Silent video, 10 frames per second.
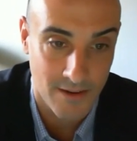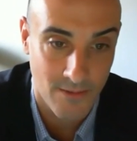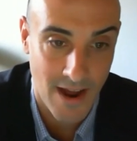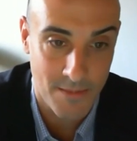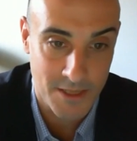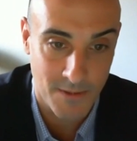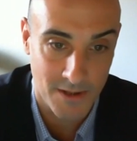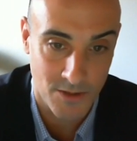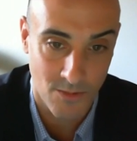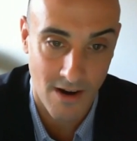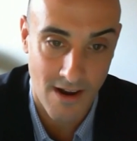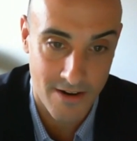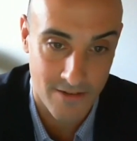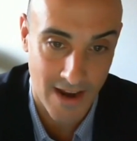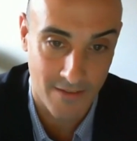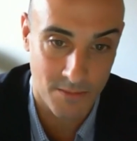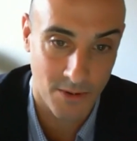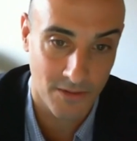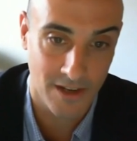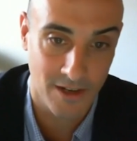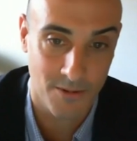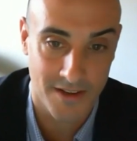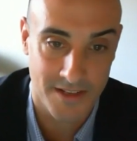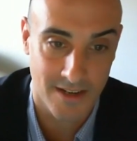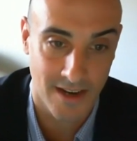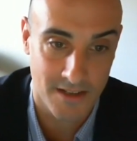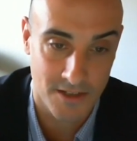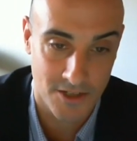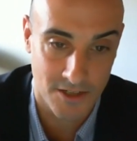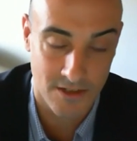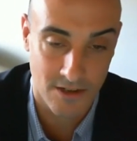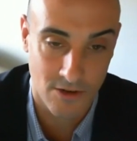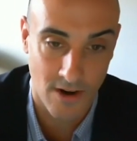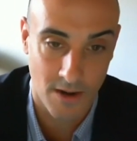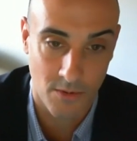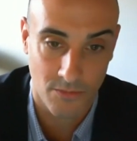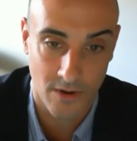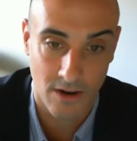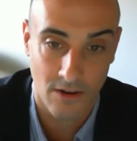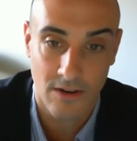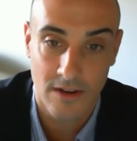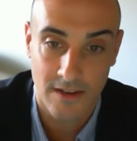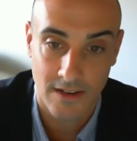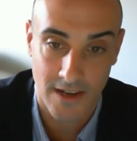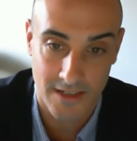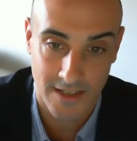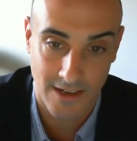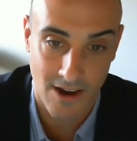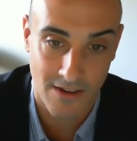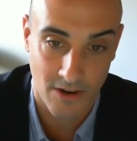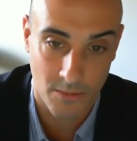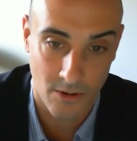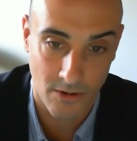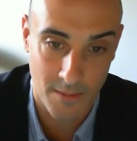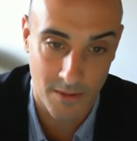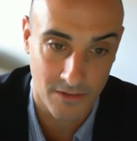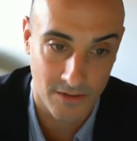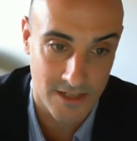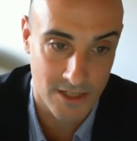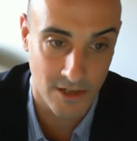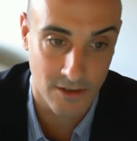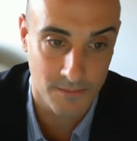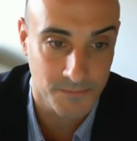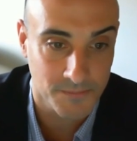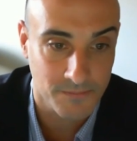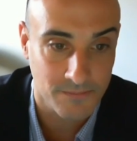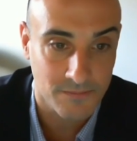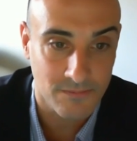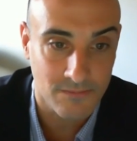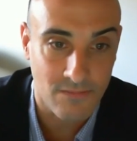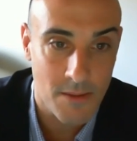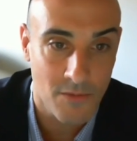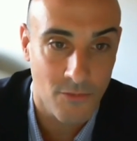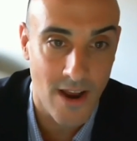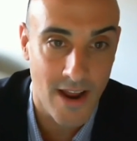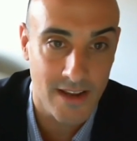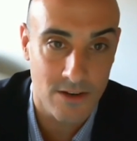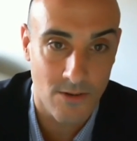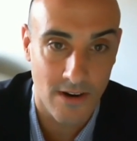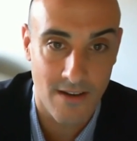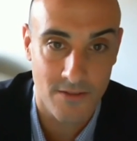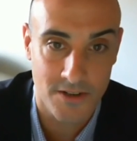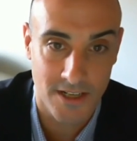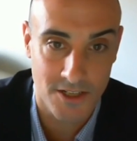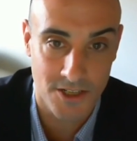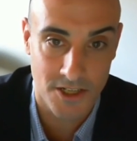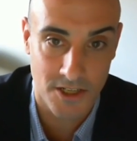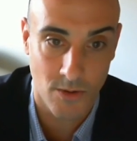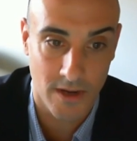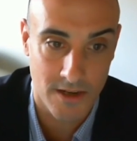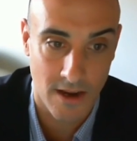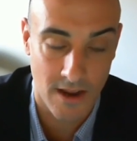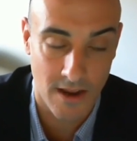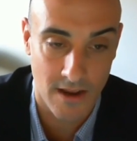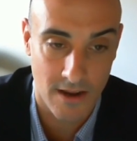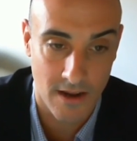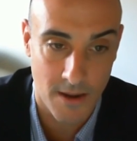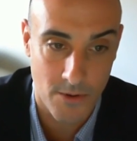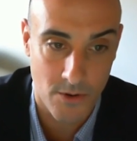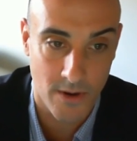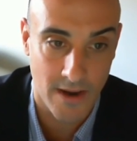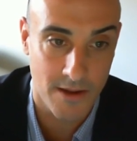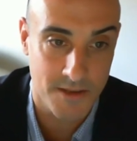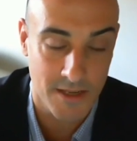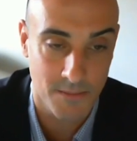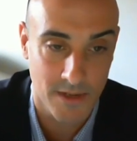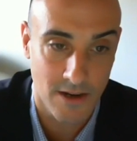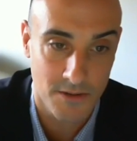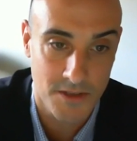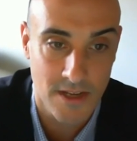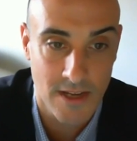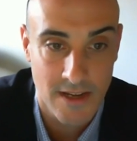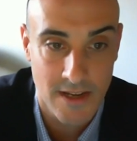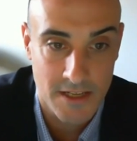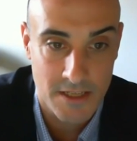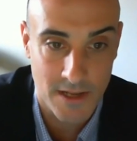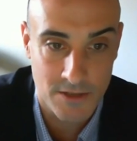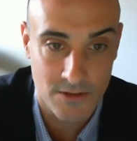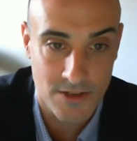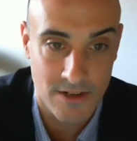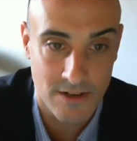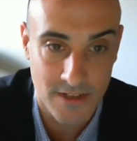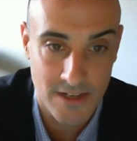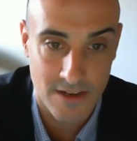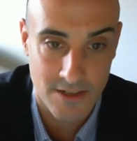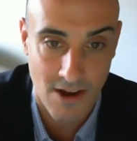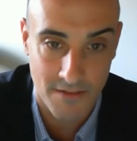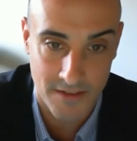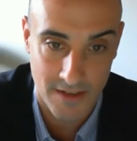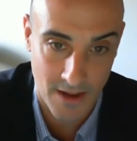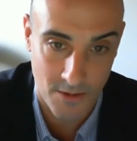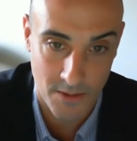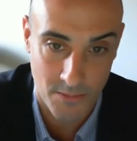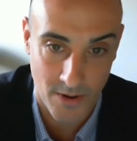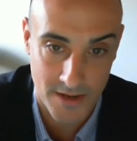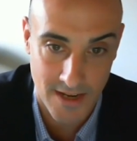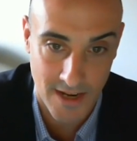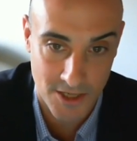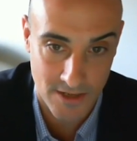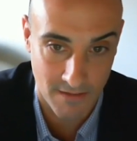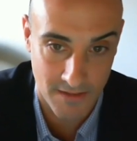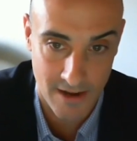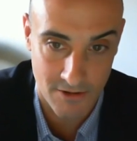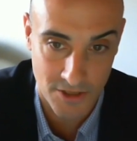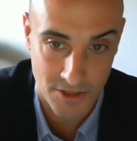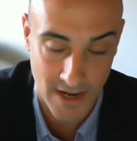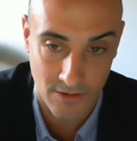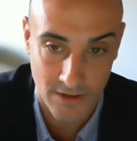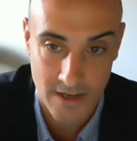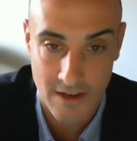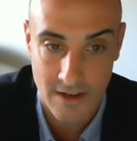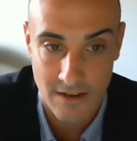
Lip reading: Rob and Spencer, we're honored to have you both here with us today. This is just an incredible thrill to kick off our programming for this year. Before heading into our conversation, just a couple quick housekeeping notes. Spencer is going to lead us off today with a presentation of the energy outlook,